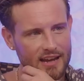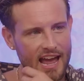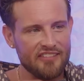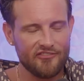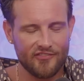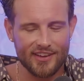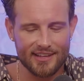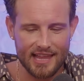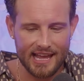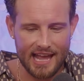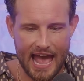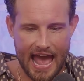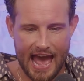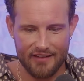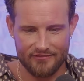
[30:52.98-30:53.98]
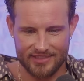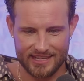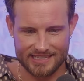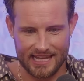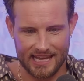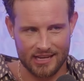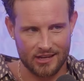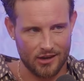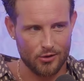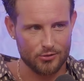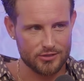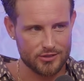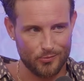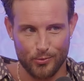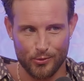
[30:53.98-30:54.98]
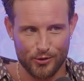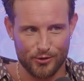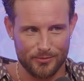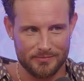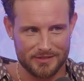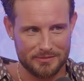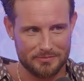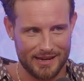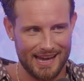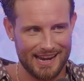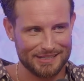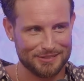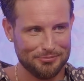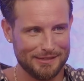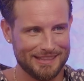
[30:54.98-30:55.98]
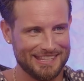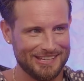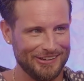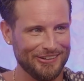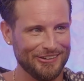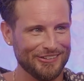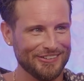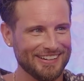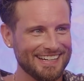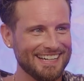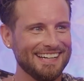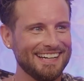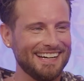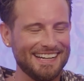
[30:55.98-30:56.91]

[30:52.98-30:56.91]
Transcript: I feel like I have this like ghost womb, to be honest with you.